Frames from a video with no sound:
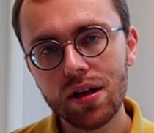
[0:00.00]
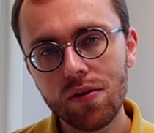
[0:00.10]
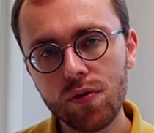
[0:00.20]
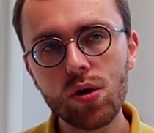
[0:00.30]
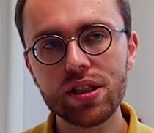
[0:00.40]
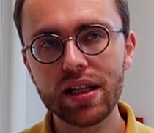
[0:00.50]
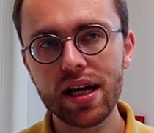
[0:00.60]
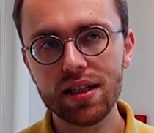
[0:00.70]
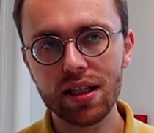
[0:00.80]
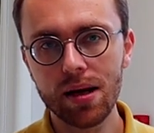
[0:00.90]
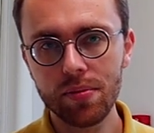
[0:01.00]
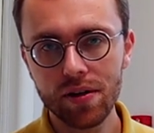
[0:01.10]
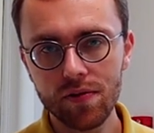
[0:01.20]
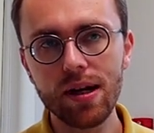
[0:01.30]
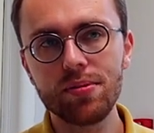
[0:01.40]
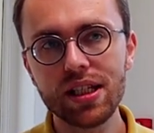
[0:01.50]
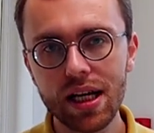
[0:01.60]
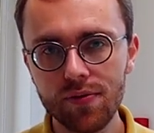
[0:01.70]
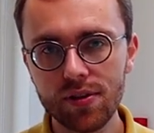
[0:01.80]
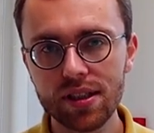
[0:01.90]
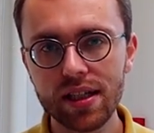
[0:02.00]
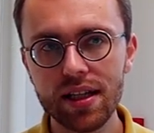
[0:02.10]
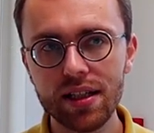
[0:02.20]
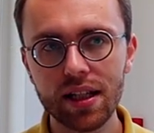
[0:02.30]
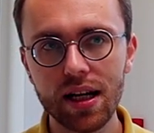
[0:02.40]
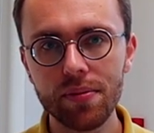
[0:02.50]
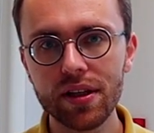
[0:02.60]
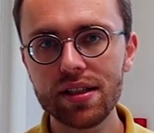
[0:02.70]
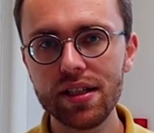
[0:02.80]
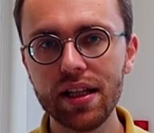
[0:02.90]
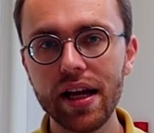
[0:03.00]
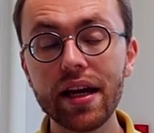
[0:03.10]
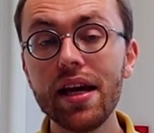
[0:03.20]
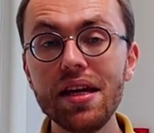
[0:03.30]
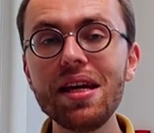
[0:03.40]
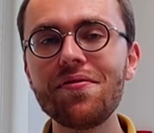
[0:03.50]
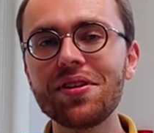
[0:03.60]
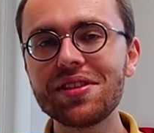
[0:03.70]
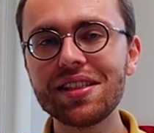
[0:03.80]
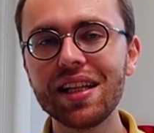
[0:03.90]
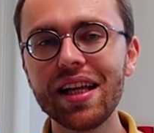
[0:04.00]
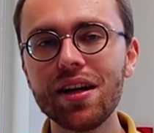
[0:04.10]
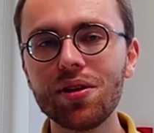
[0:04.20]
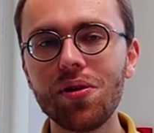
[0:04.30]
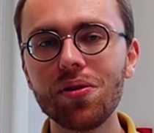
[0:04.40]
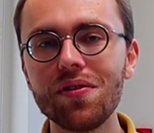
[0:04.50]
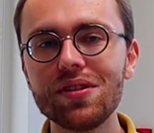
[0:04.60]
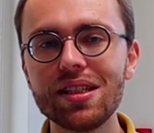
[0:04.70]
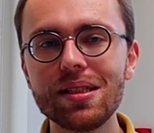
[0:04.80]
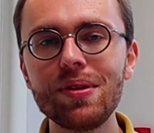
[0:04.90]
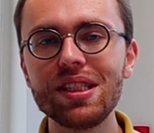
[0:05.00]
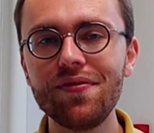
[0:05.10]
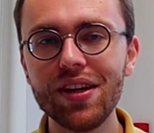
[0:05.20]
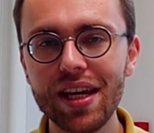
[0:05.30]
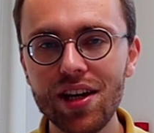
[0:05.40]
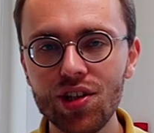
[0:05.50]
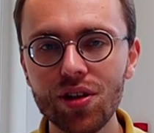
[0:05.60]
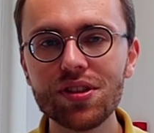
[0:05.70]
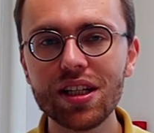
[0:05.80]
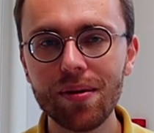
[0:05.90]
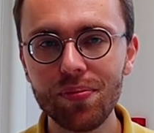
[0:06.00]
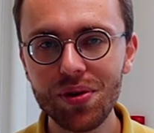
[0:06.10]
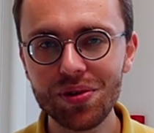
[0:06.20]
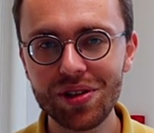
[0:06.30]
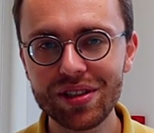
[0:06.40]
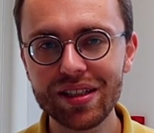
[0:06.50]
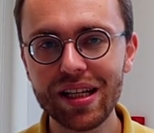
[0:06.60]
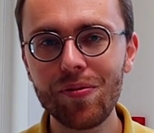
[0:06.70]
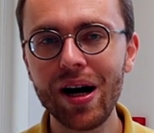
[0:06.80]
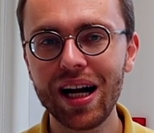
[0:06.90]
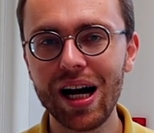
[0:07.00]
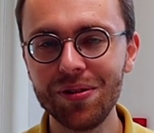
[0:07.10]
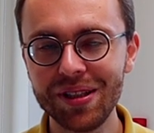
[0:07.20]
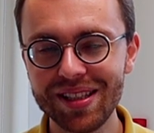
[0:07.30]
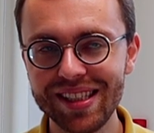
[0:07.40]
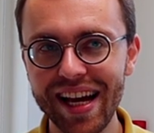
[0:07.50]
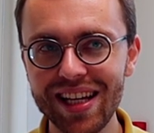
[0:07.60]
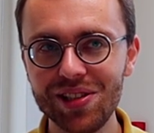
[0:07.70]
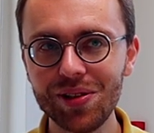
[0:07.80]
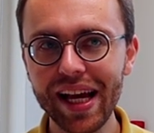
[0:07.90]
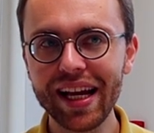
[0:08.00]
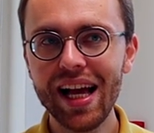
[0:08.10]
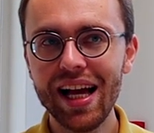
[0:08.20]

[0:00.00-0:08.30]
for the nightclub, website for the nightclub. Let's say like even select all of the specification of the computer that our accountants has. So like